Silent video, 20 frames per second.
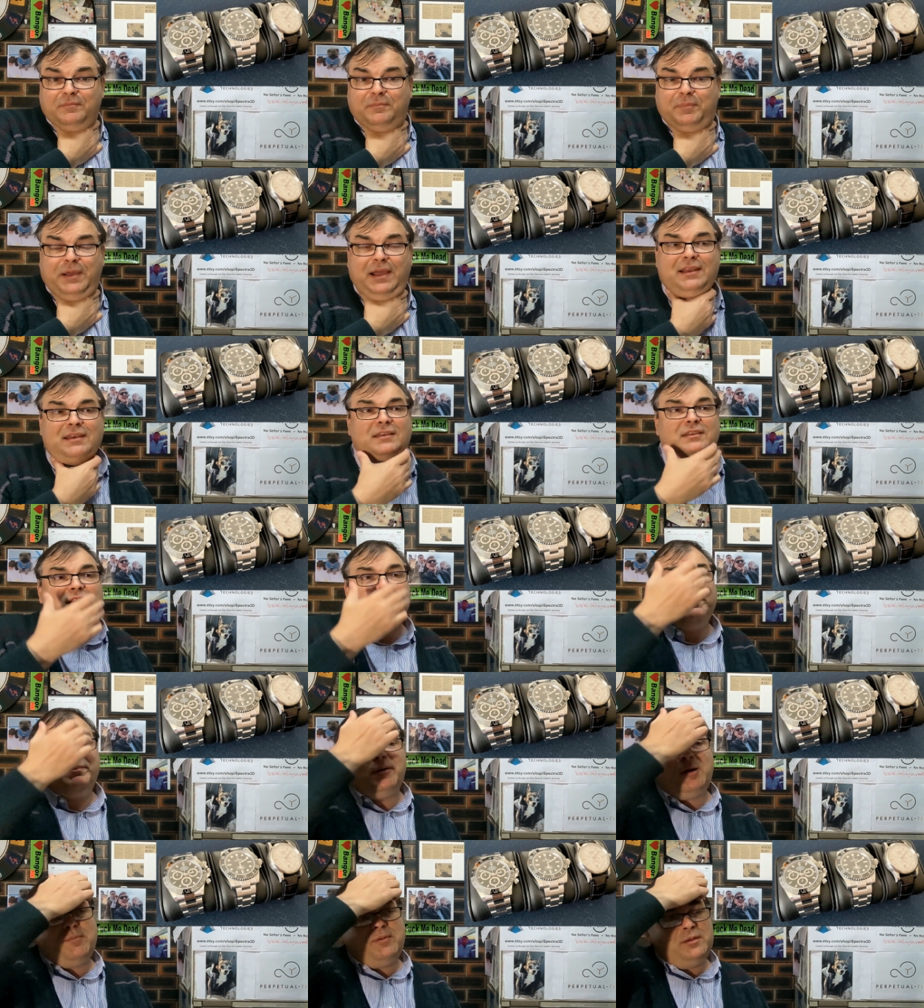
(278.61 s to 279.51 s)
But
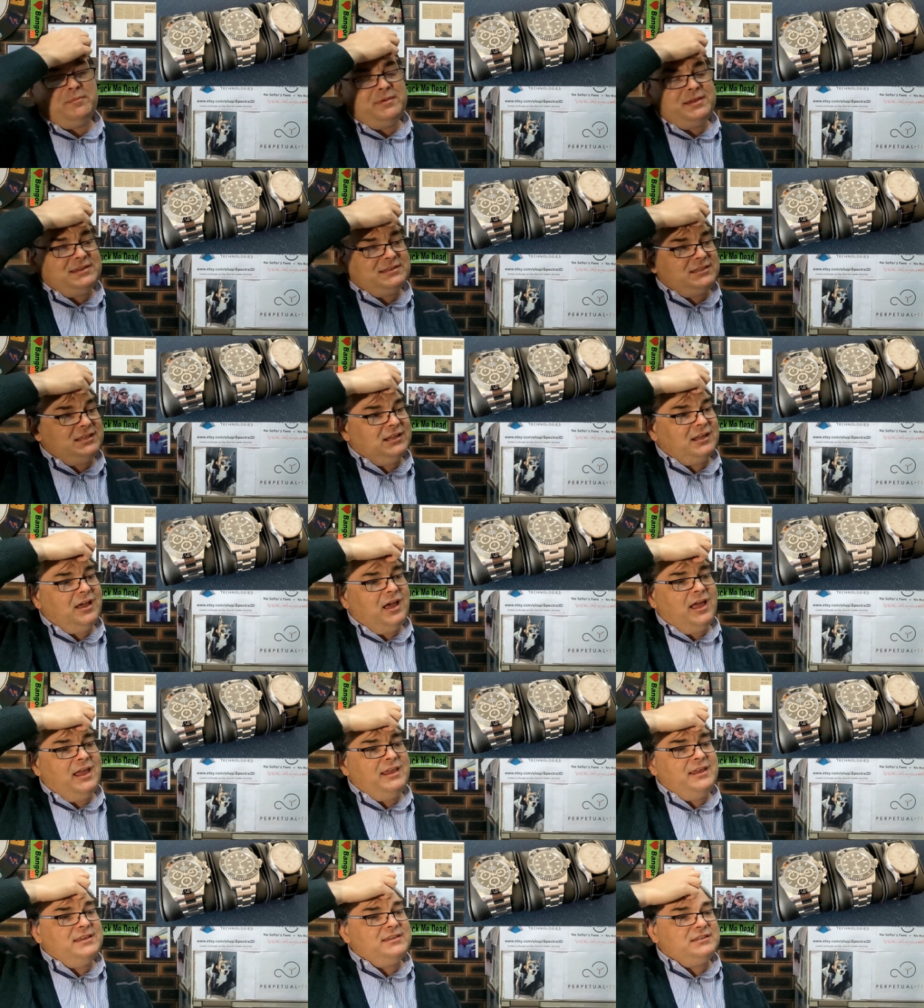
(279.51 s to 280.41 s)
the problem is, the
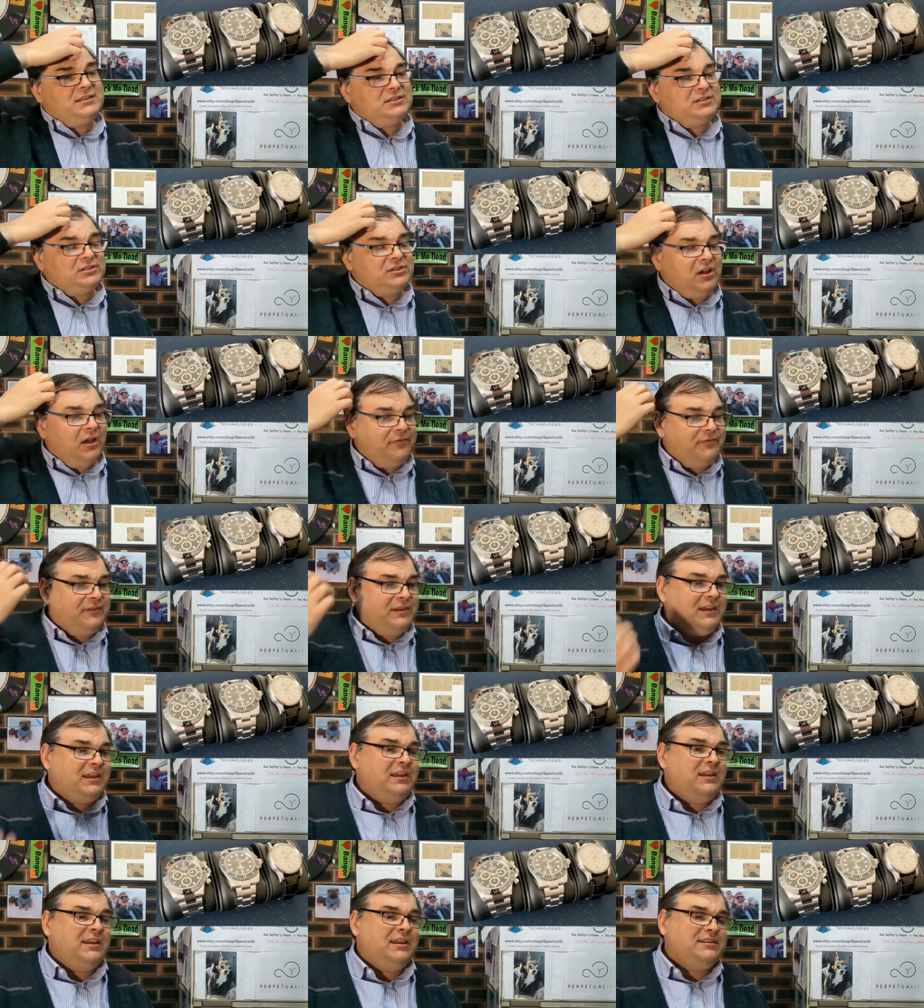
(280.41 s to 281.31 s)
guy is a
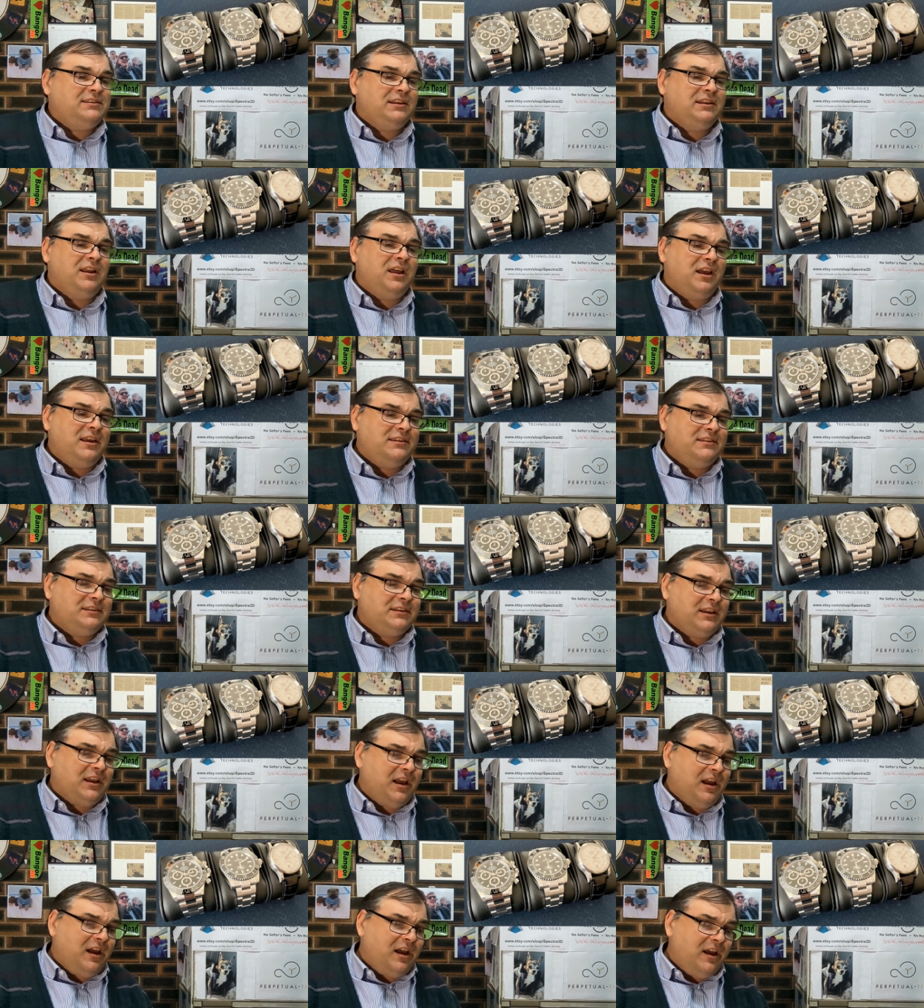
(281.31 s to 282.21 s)
softie. He's a nice
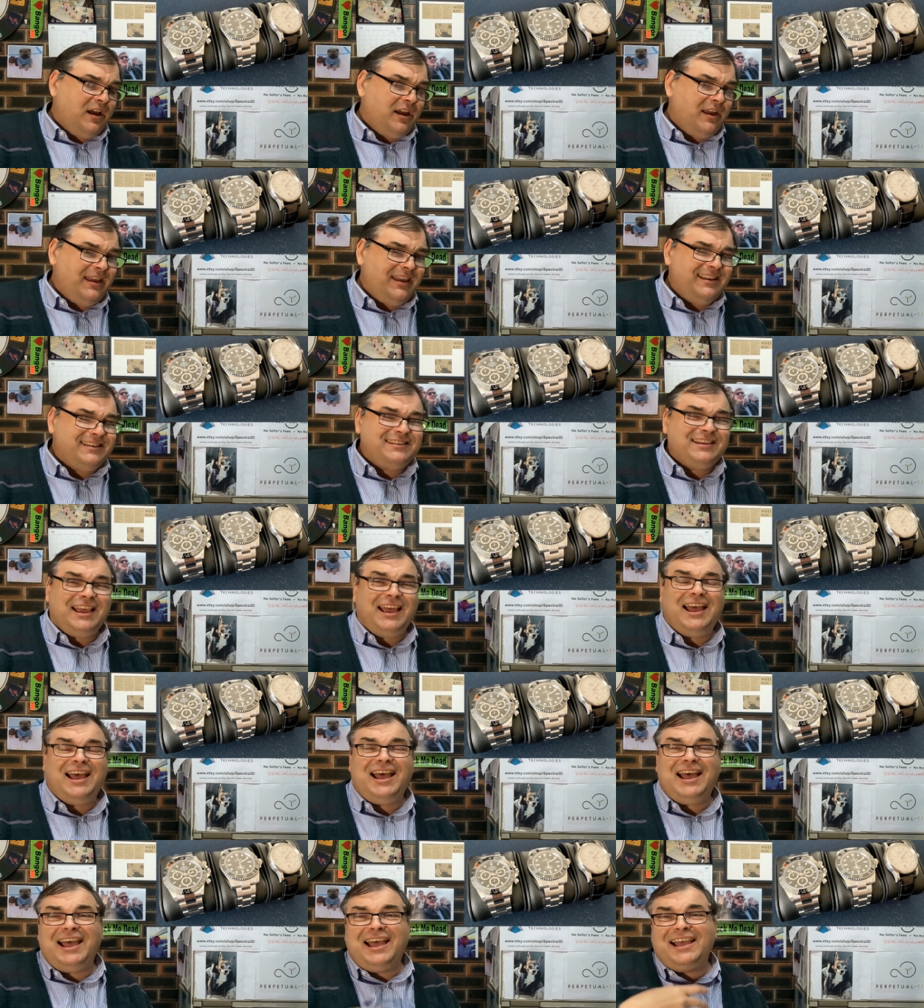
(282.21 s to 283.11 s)
guy. It's
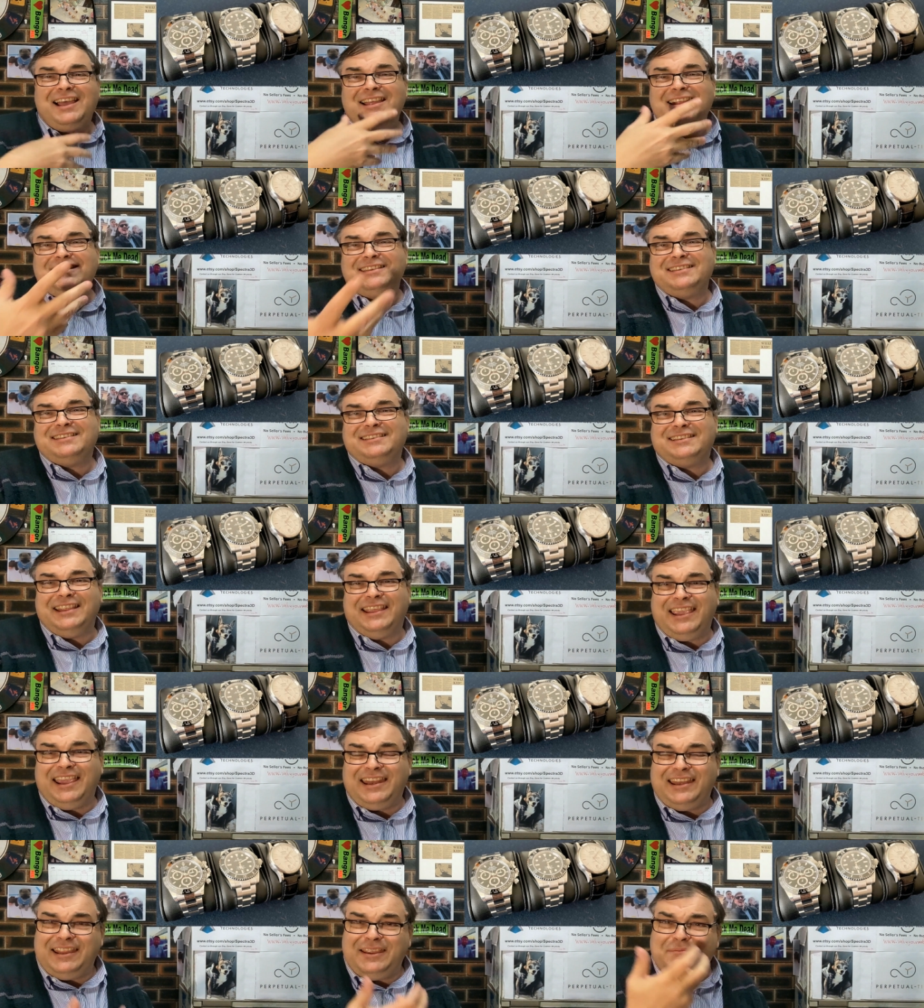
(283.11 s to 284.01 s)
hard to
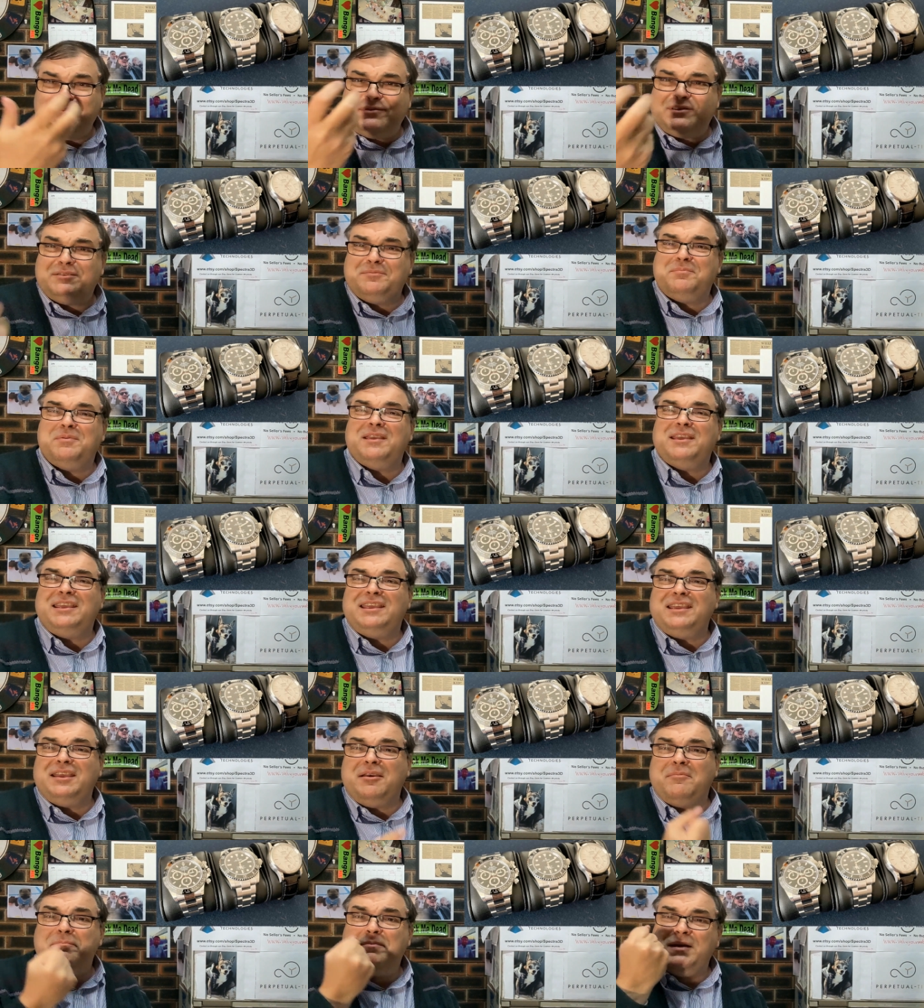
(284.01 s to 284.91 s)
get him to
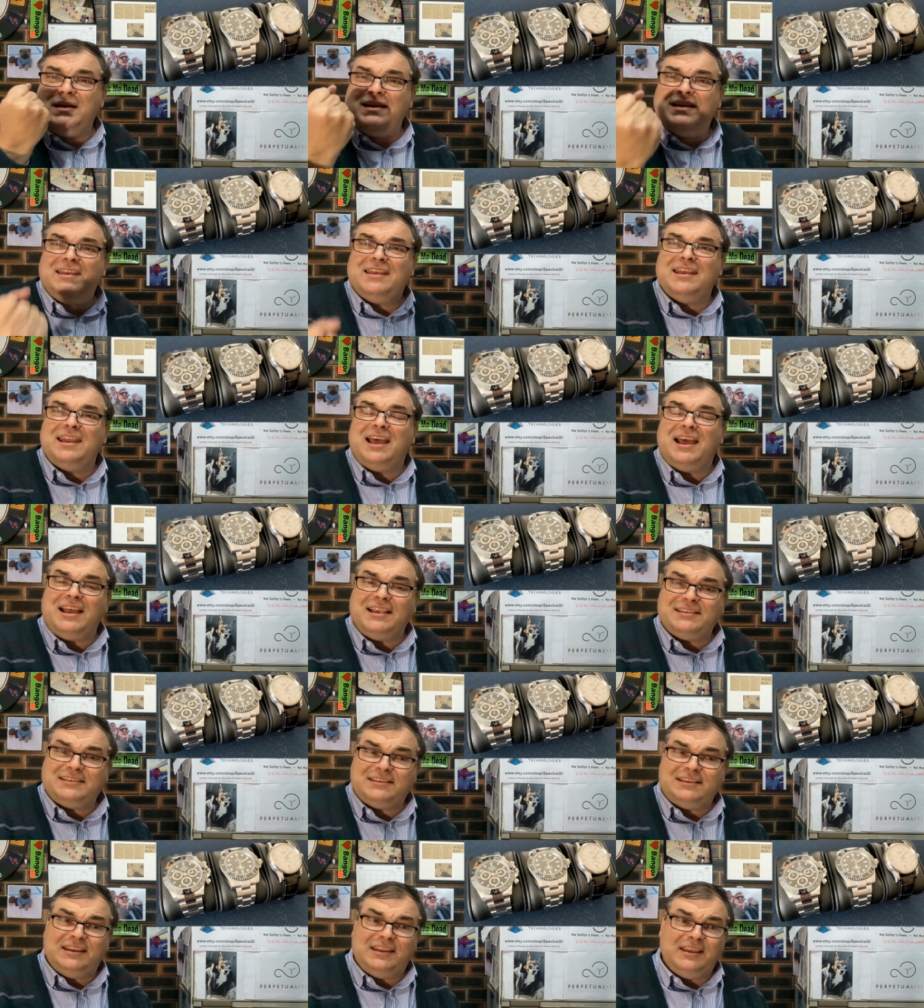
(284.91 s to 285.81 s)
be a bit
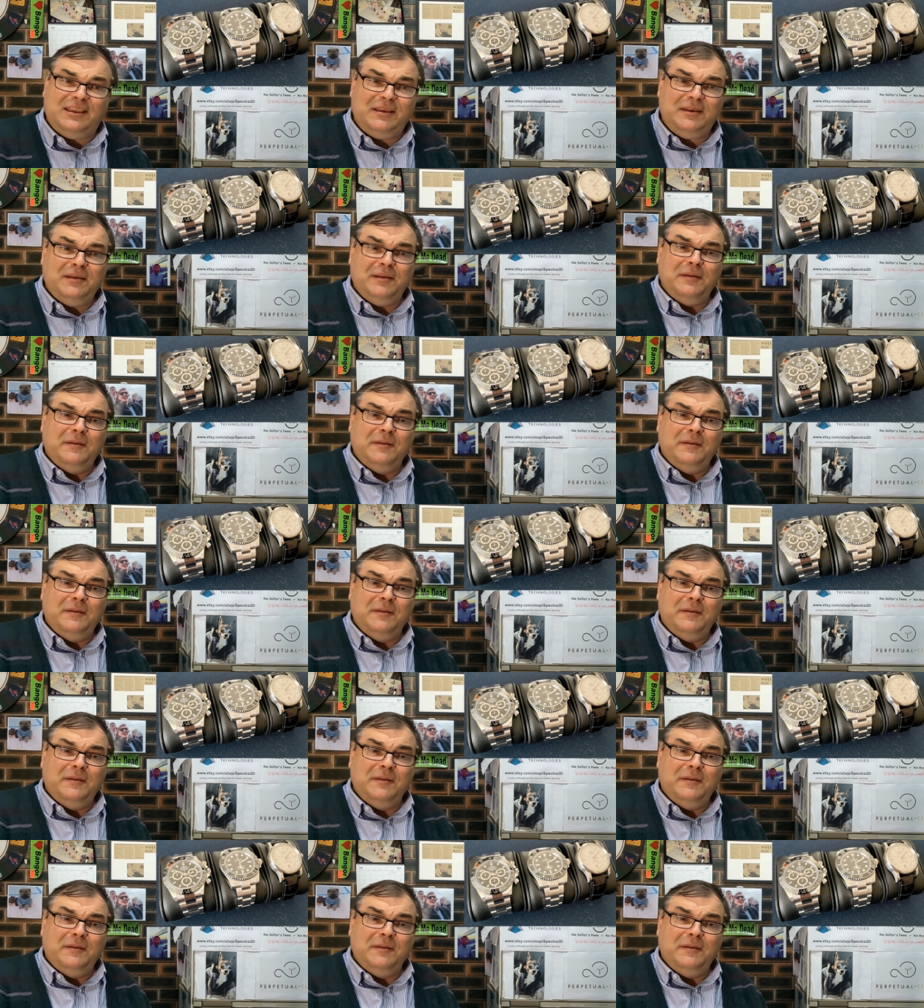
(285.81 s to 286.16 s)
nasty.